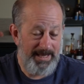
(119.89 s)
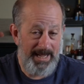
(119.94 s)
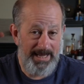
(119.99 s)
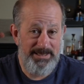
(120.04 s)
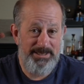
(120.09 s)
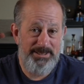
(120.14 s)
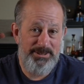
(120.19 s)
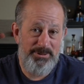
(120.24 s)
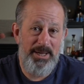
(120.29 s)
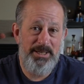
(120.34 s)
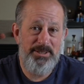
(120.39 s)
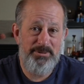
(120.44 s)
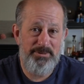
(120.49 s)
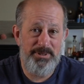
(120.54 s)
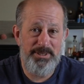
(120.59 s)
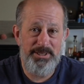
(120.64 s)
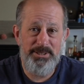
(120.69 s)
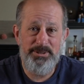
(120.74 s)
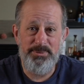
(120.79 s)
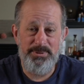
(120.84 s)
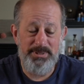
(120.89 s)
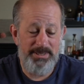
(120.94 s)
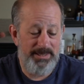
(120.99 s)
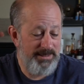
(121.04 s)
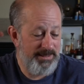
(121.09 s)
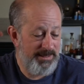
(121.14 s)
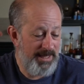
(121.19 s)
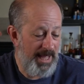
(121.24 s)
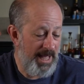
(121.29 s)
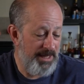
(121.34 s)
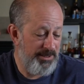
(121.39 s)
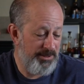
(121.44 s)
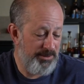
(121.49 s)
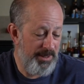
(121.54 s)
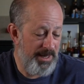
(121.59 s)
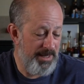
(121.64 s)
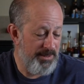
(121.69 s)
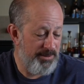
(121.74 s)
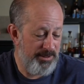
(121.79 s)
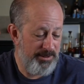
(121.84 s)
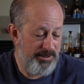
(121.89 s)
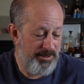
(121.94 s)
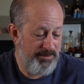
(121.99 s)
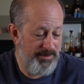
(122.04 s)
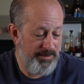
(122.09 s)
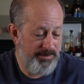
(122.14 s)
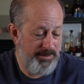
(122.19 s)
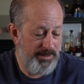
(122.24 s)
I'd stretch for this one. It's cast strength, so this is